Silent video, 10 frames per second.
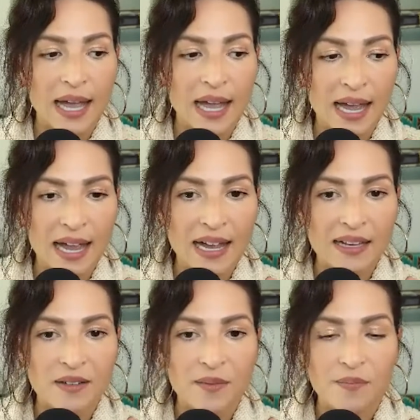
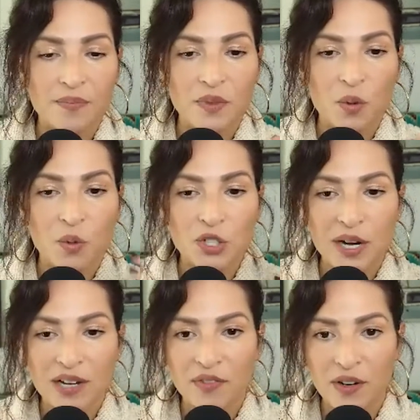And we're
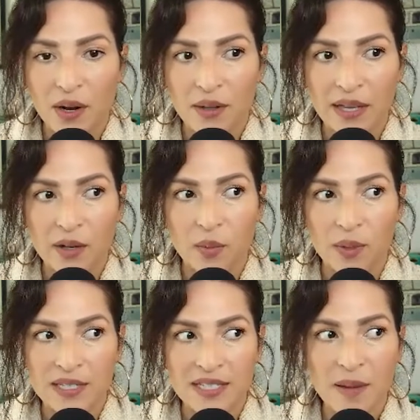trying to figure like
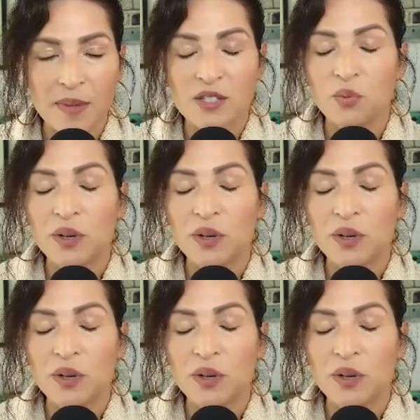what his name is.